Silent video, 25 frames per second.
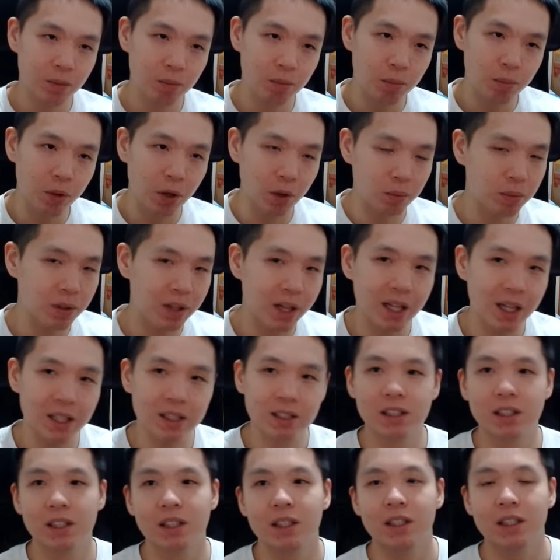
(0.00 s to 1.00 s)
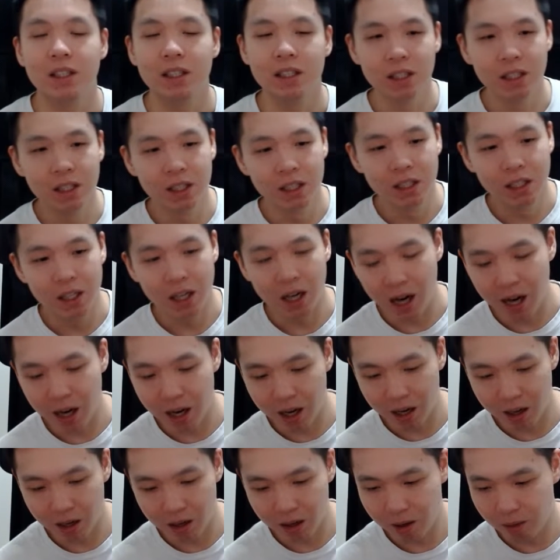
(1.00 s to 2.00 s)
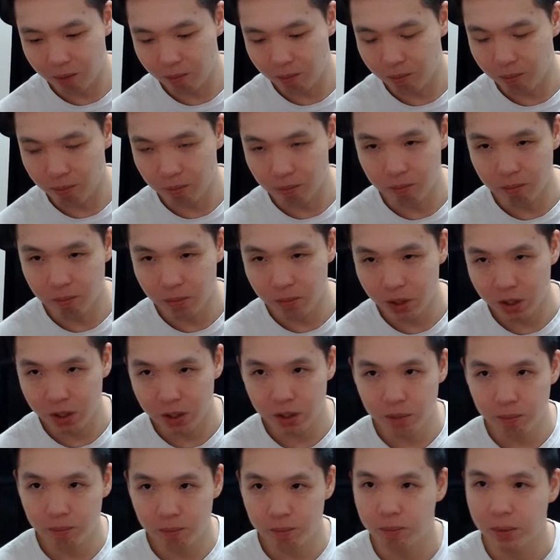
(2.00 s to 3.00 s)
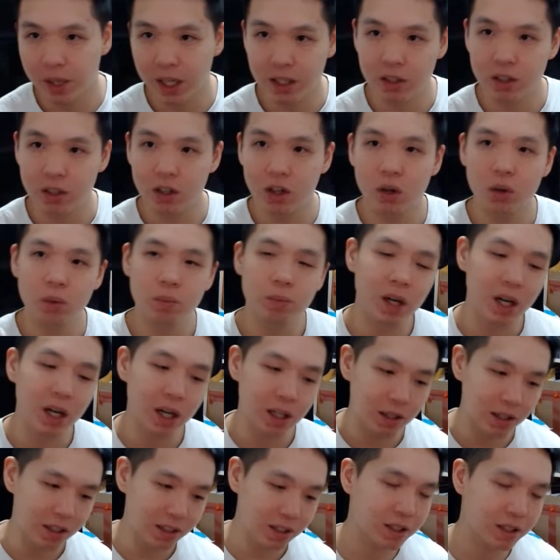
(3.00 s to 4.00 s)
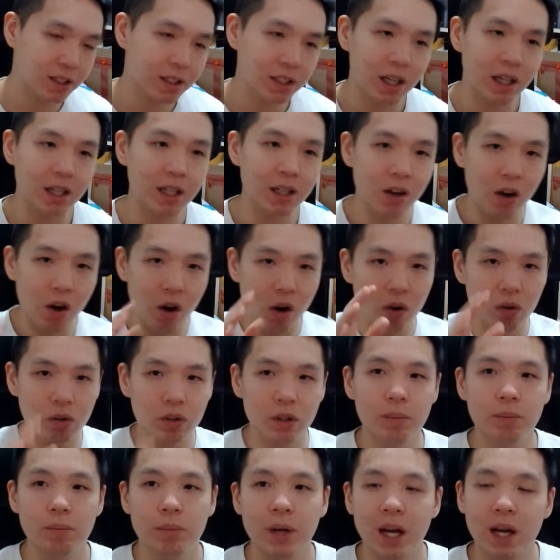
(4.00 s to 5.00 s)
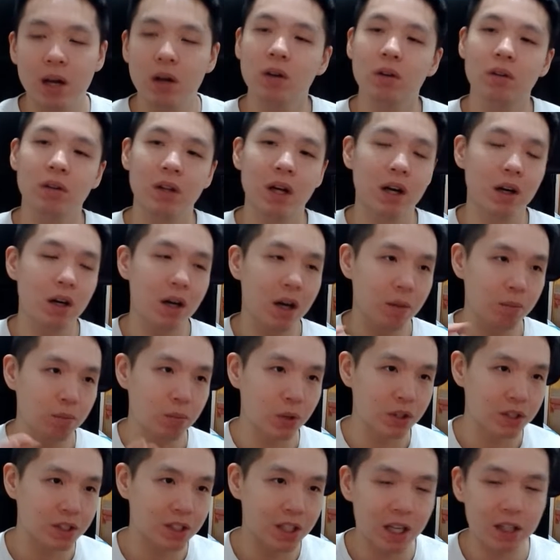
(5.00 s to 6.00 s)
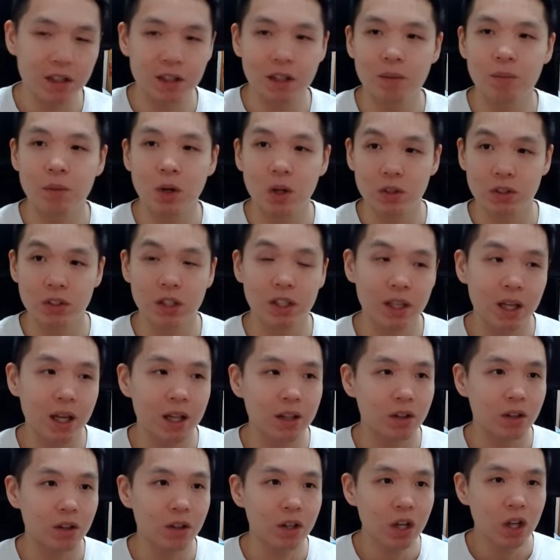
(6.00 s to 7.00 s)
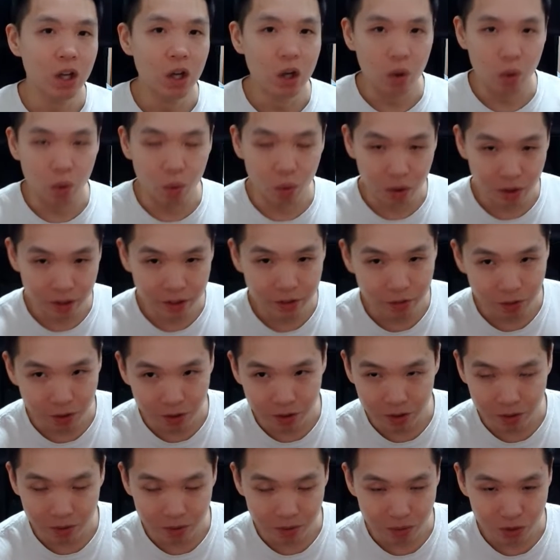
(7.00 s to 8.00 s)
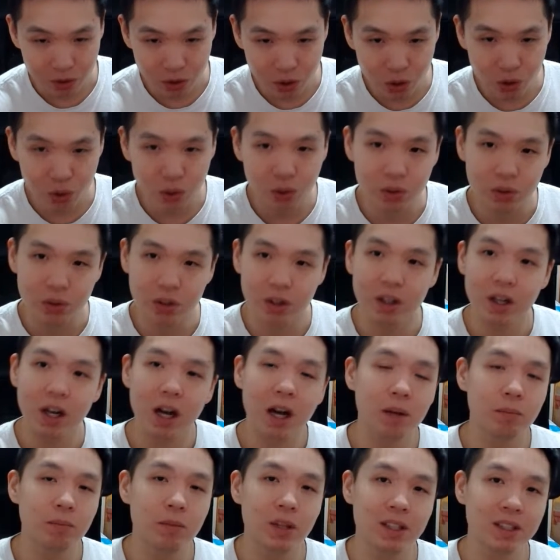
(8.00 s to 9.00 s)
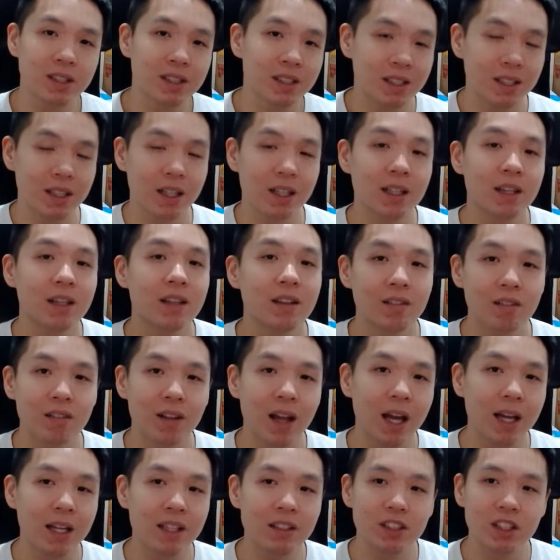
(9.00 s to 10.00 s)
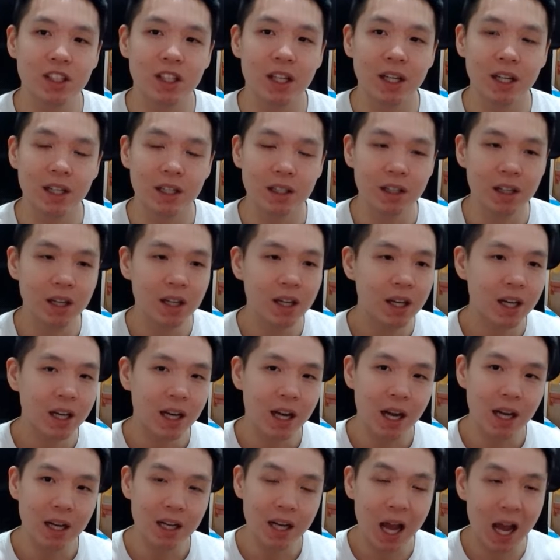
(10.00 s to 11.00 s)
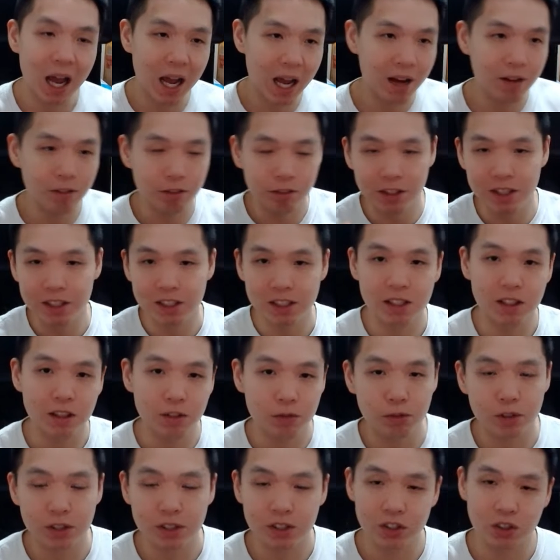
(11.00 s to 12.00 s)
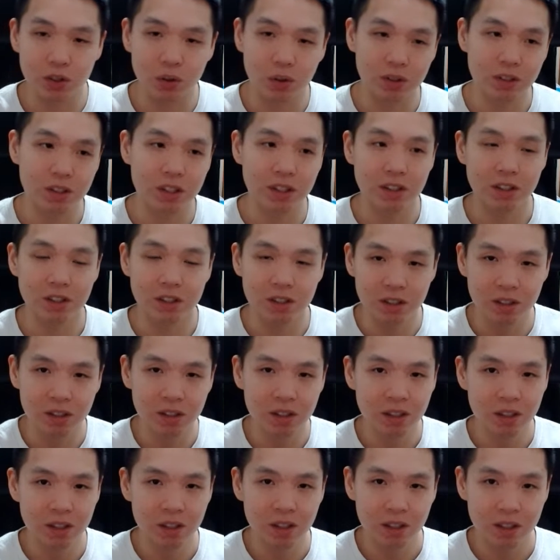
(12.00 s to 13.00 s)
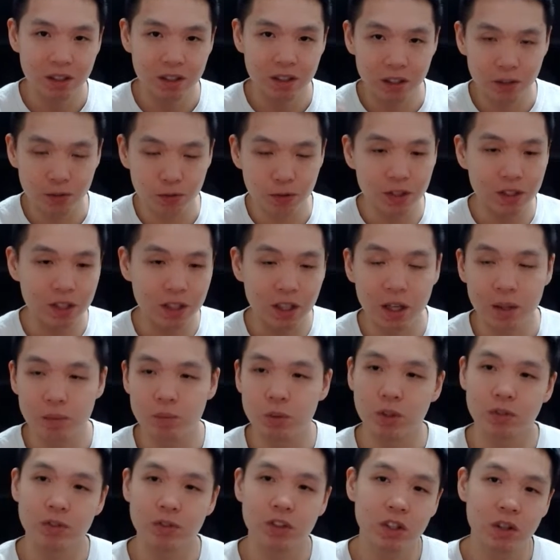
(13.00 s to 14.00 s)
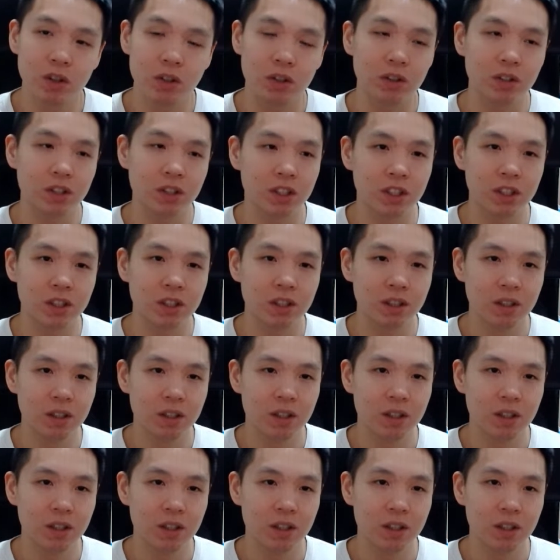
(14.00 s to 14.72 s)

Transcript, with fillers: Perplexity, um, Bing Copilot, Scite, all in parallel and present them all together. Or even cooler, I might stick it in LangChain and have these different sources, different types of search